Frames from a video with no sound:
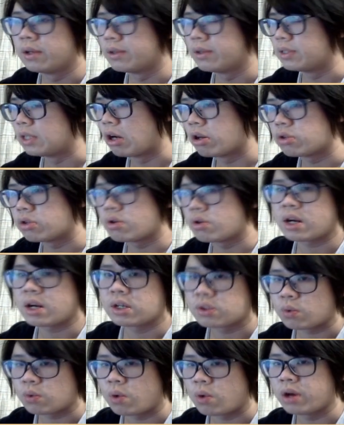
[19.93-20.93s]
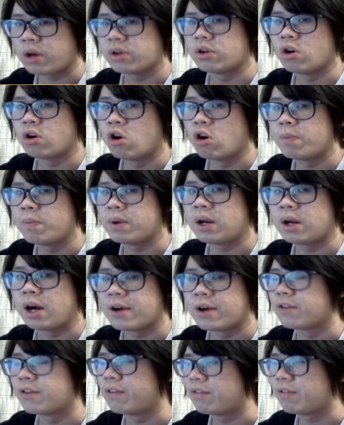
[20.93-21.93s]
Xerath Dragons require you to open
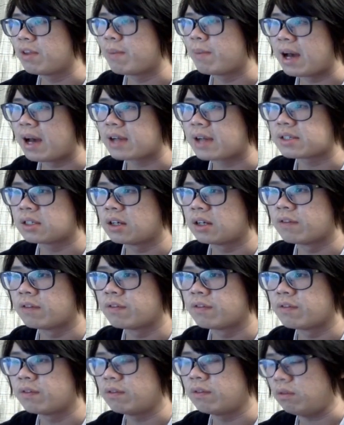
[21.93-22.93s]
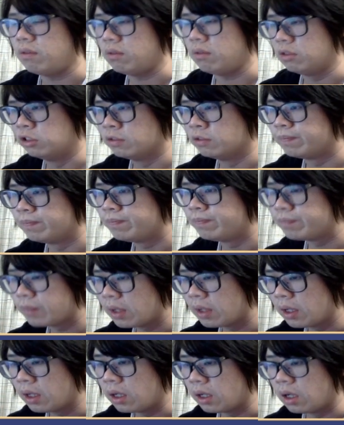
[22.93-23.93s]
150 packs of
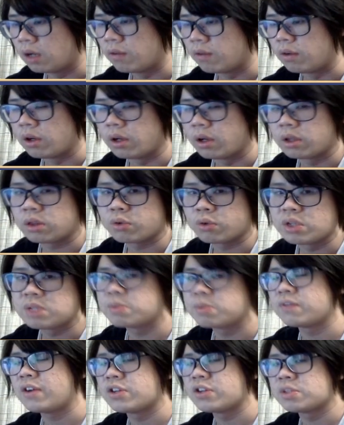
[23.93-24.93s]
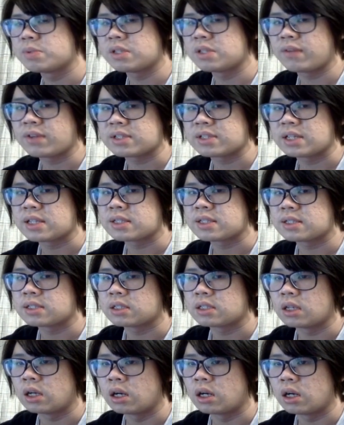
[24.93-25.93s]
three very specific sets,
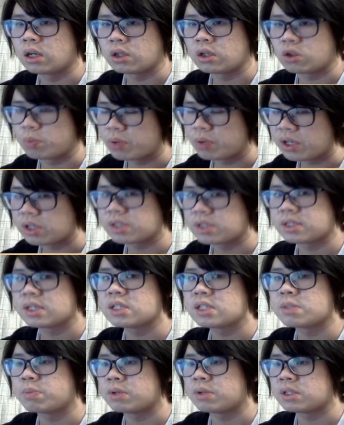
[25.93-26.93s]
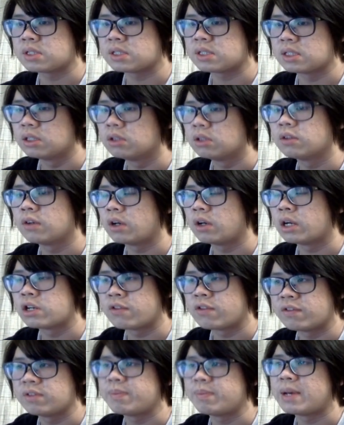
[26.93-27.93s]
pretty good sets, but still
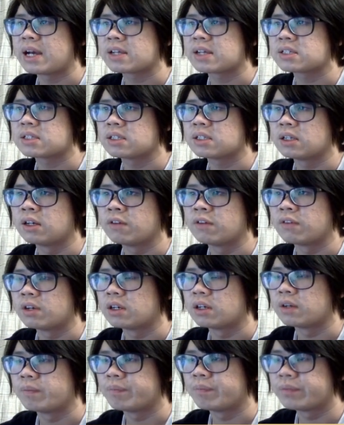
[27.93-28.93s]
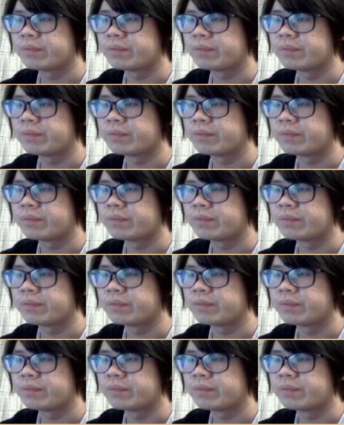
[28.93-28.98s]
150 packs of a